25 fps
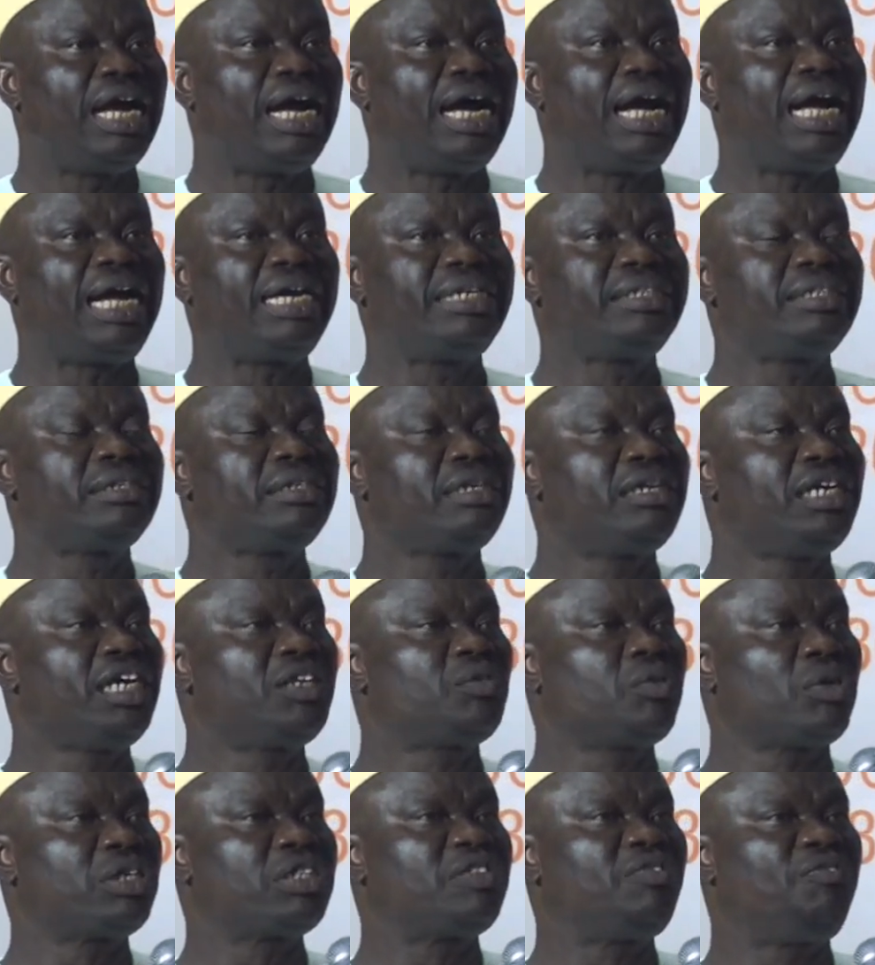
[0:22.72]
And
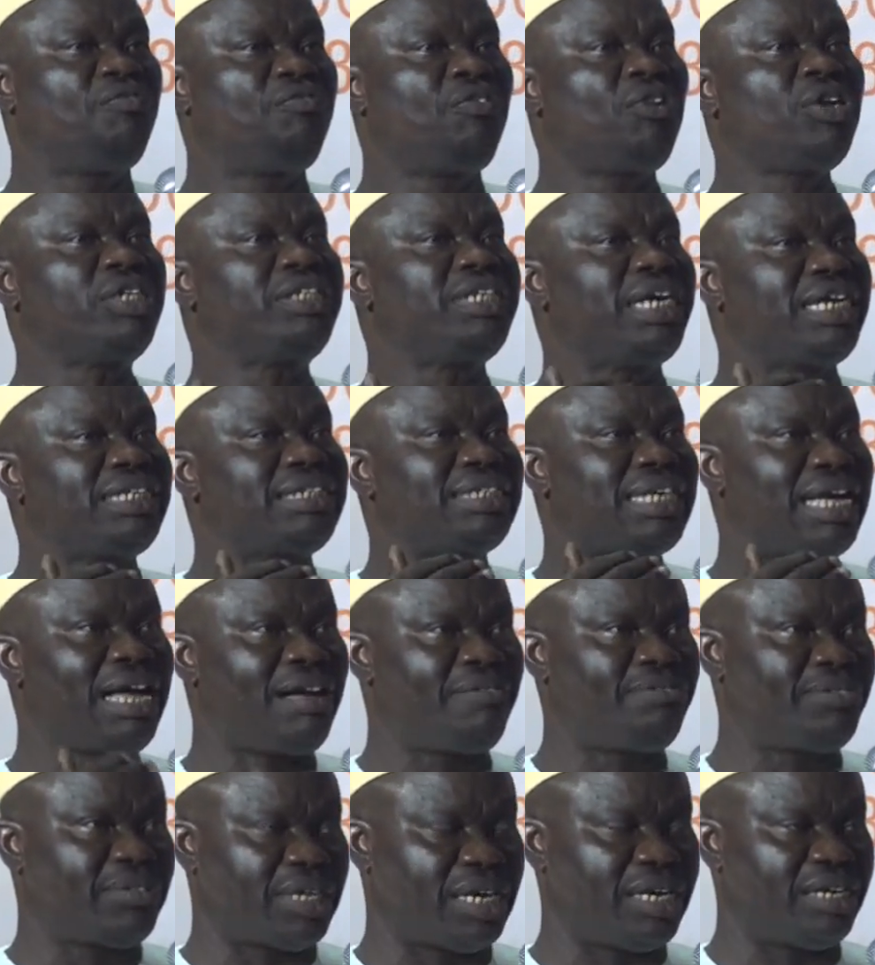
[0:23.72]
it was 4 years
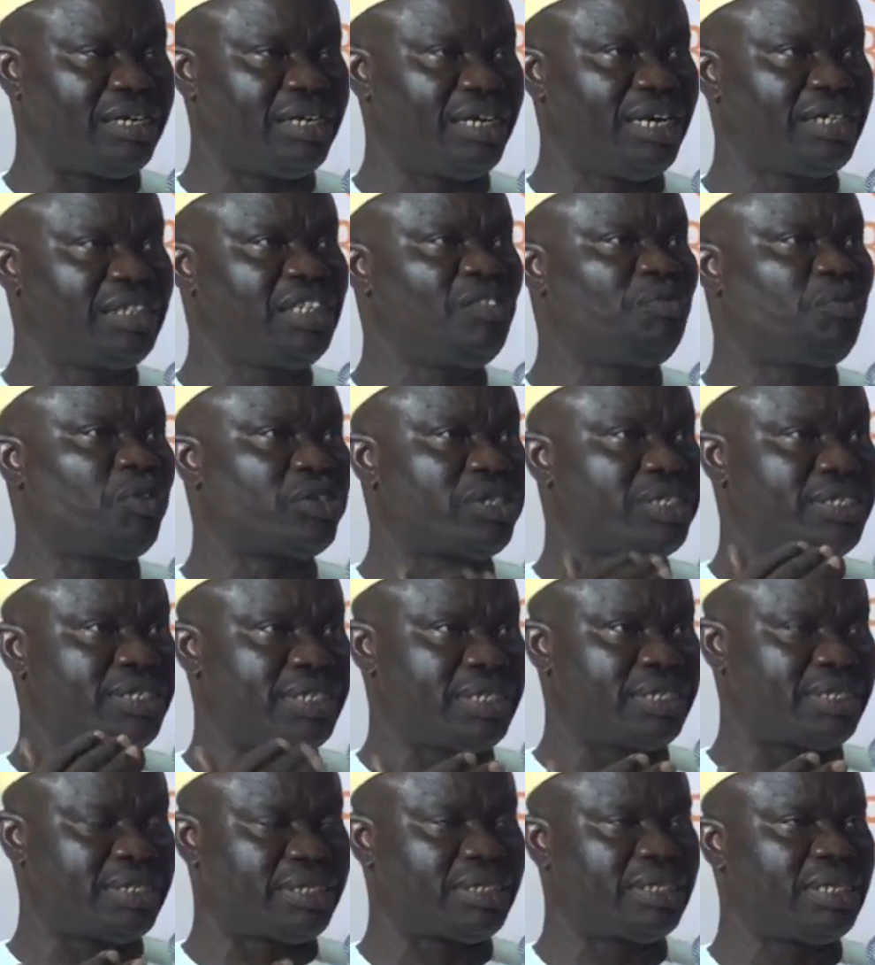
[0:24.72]
after,
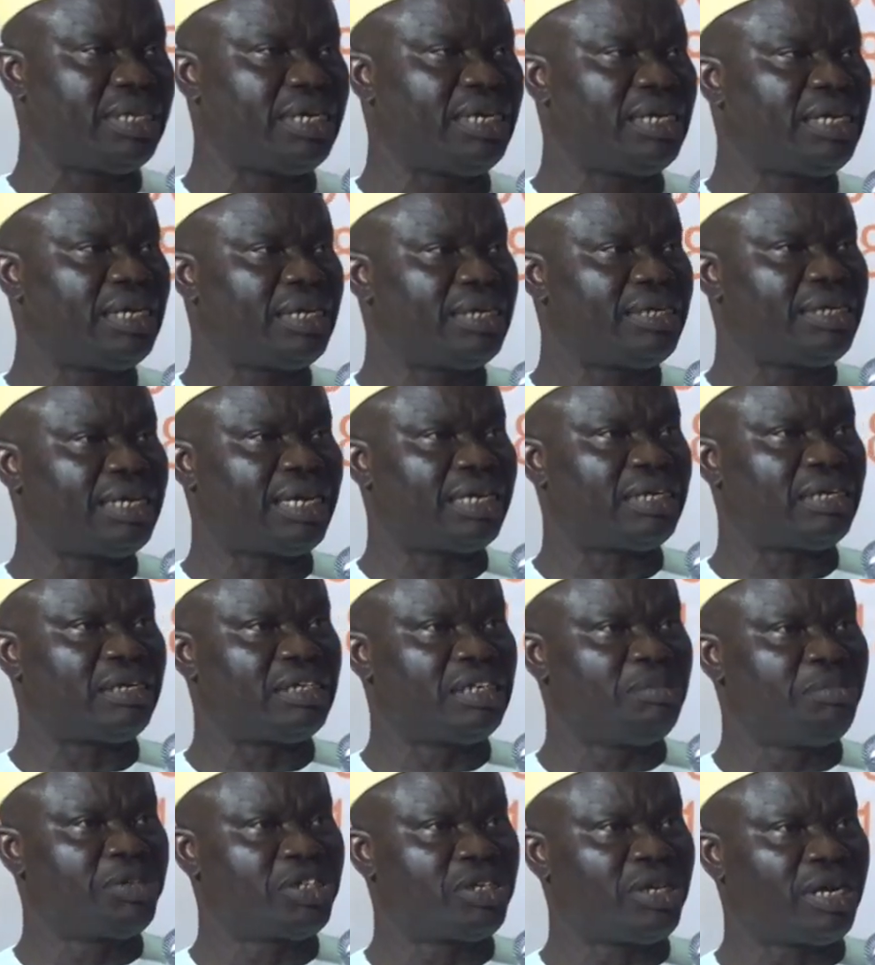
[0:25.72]
1846,
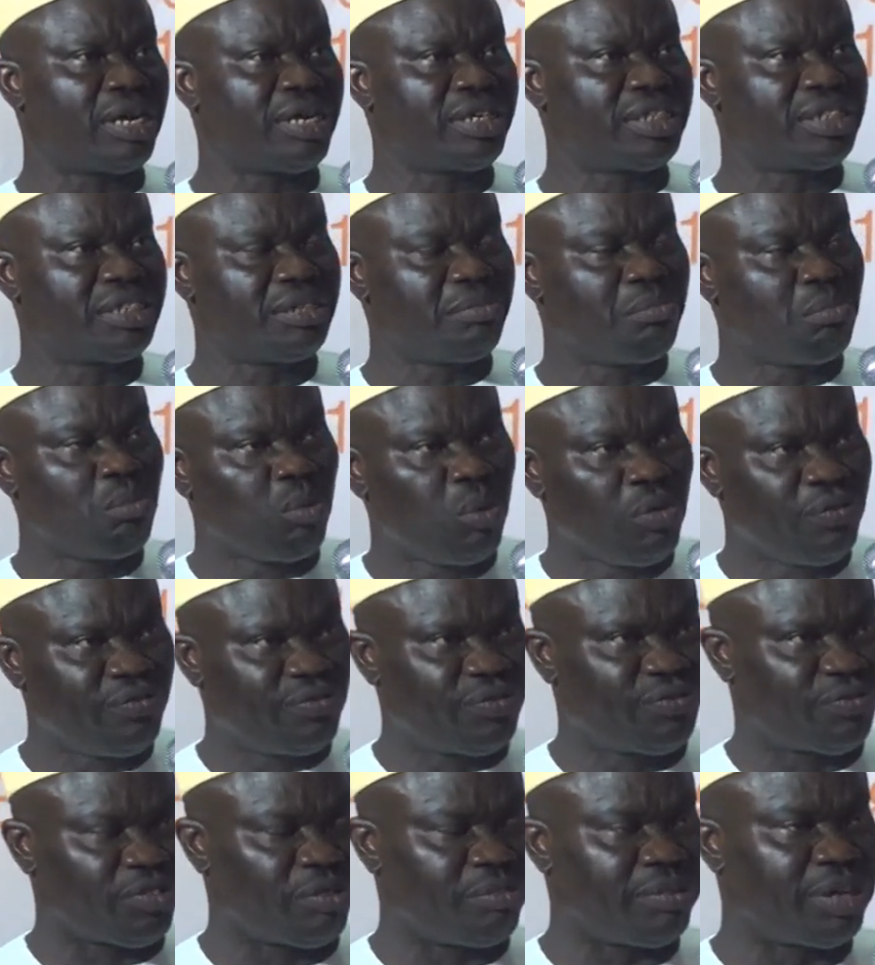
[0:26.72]
that the missionaries
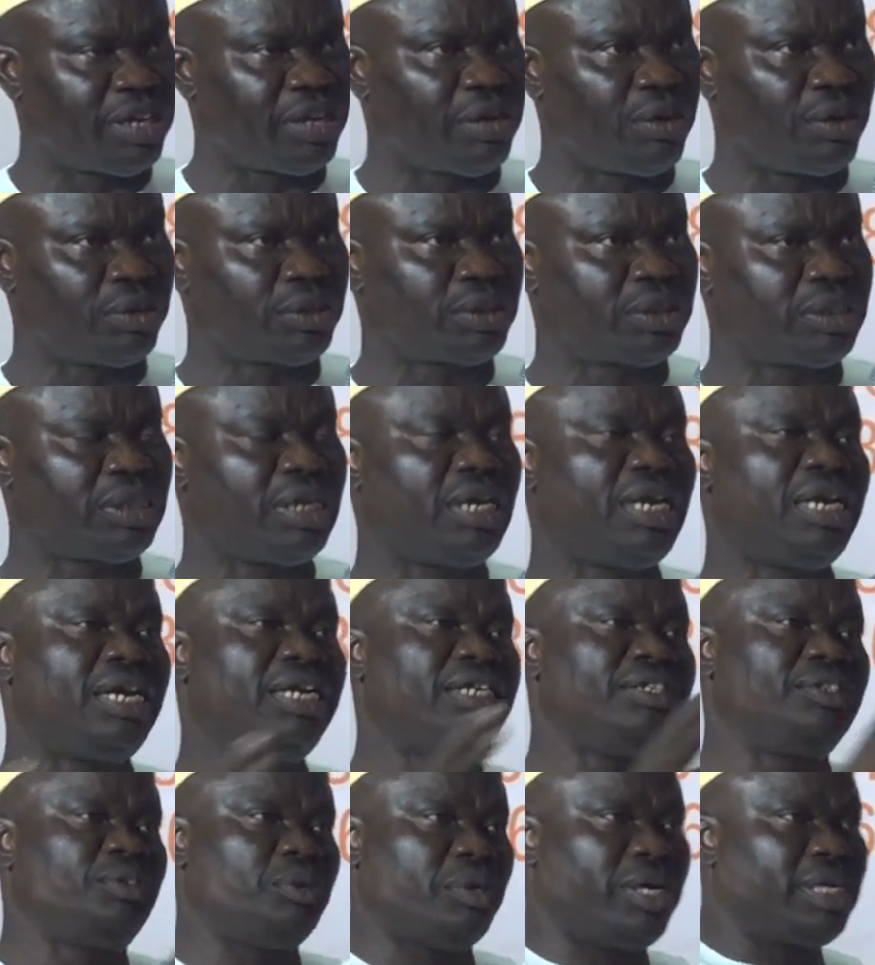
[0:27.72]
moved from Lagos
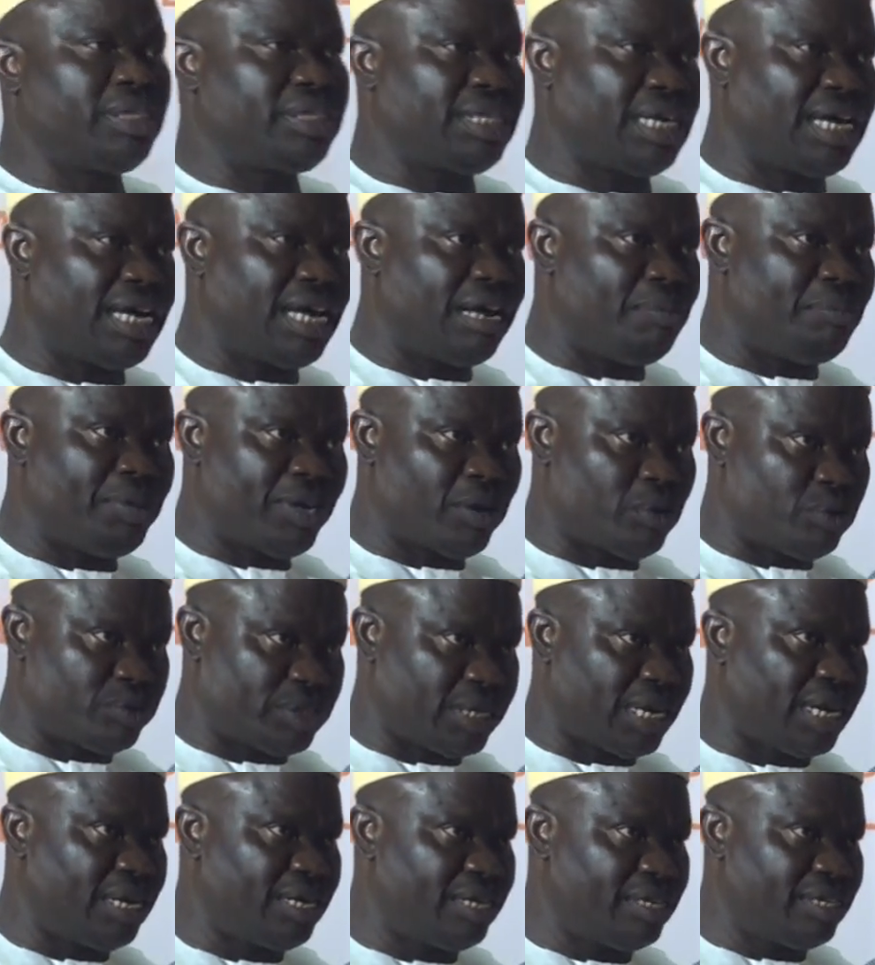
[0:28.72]
to enter
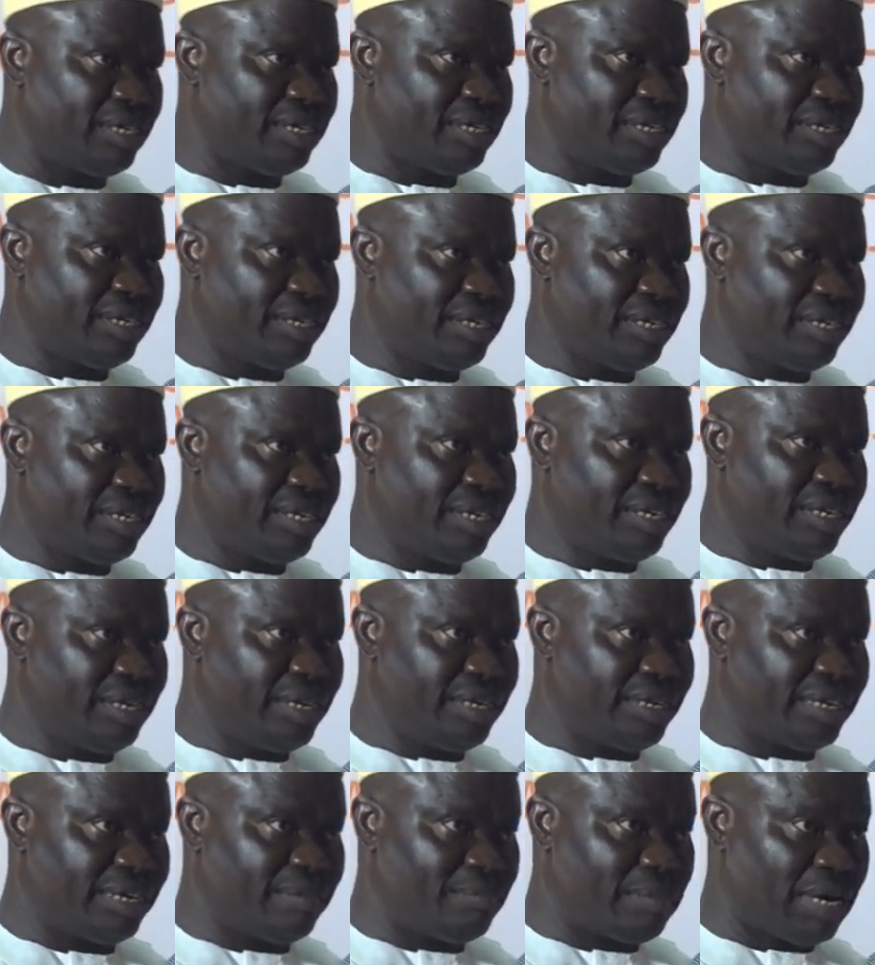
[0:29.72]
Abeokuta
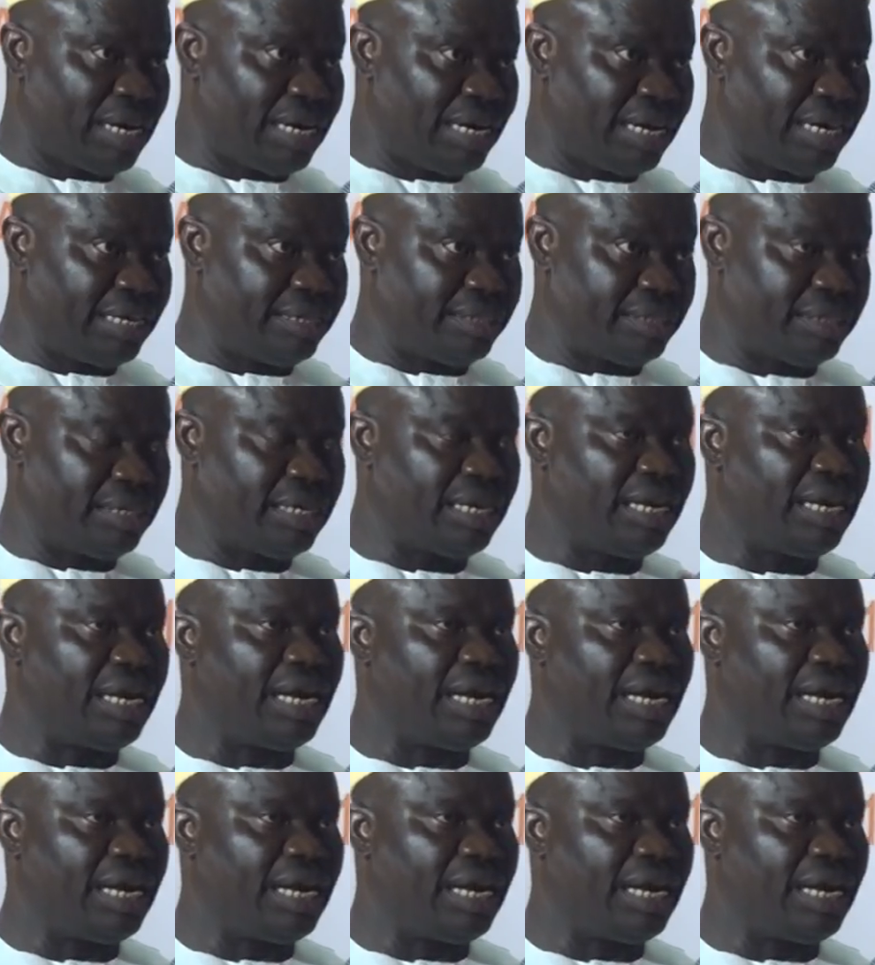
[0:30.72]
in Egba land.